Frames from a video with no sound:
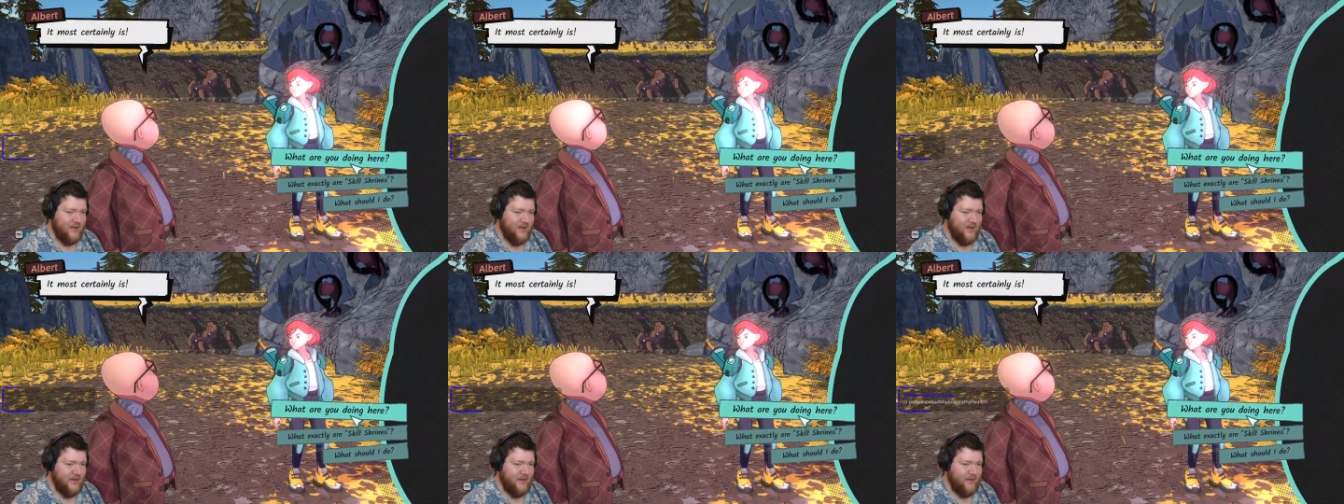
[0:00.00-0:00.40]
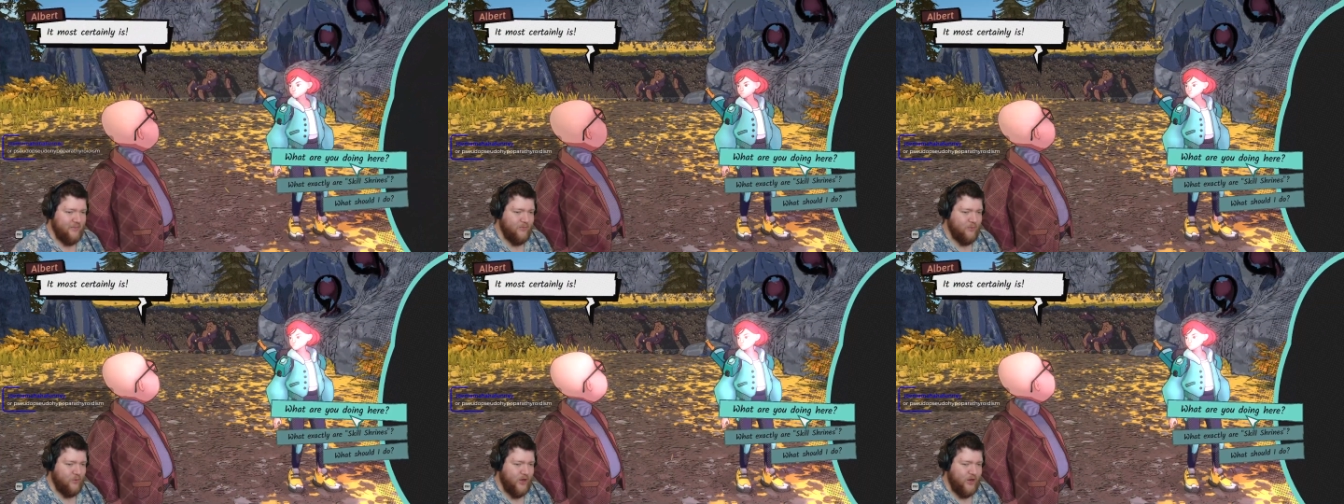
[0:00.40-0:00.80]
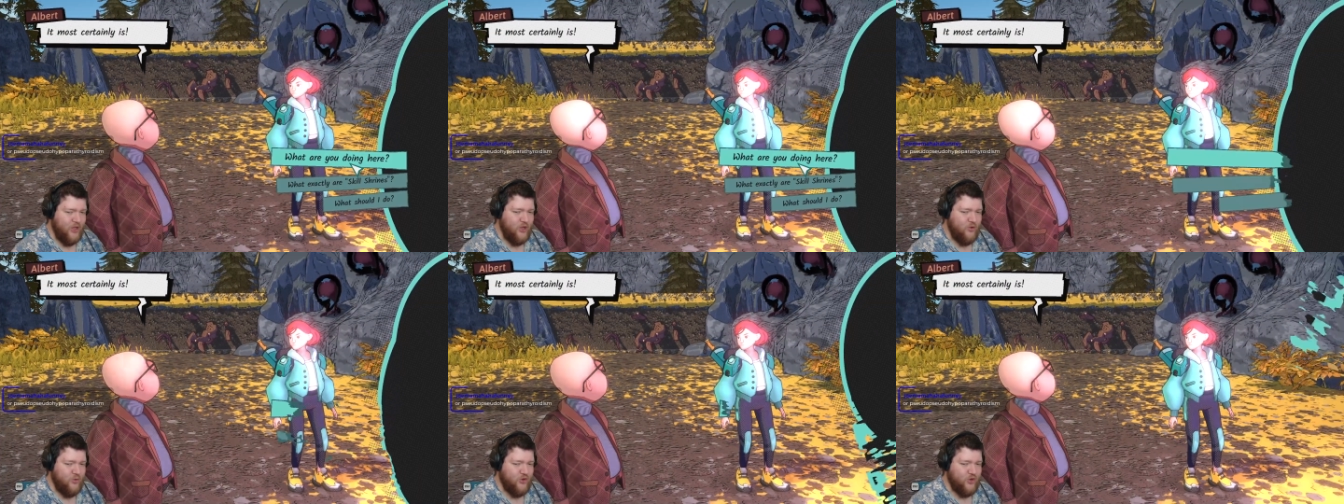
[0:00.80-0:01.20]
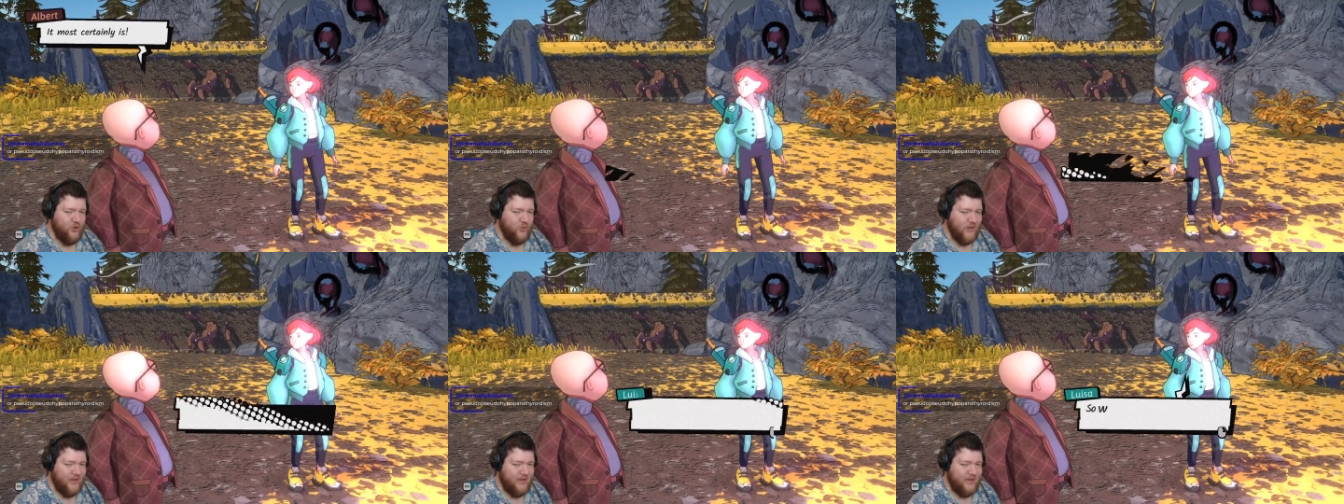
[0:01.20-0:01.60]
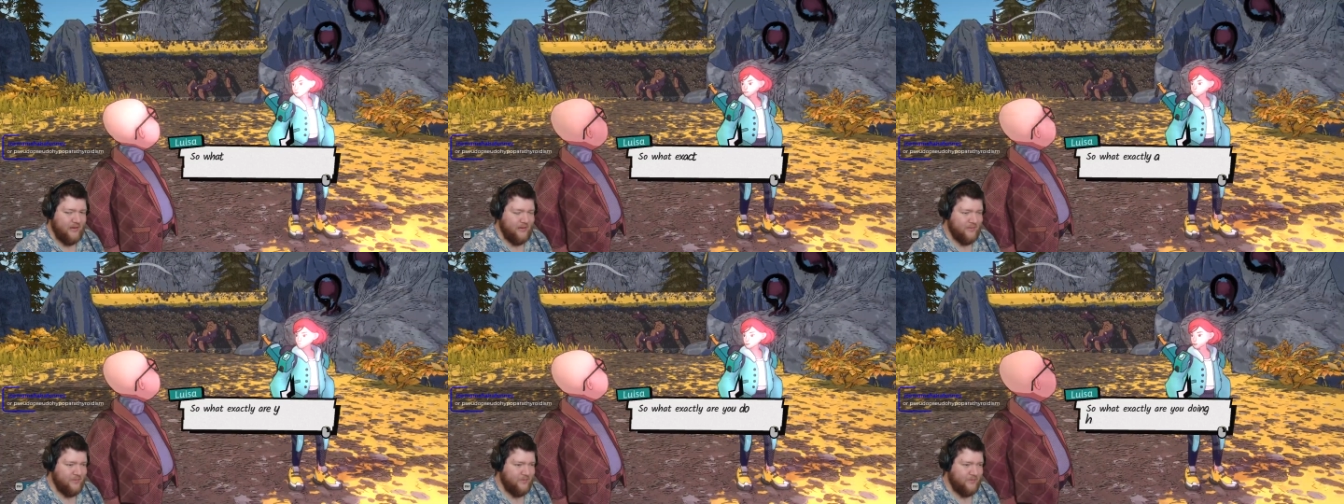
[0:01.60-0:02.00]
Um, what are you doing here?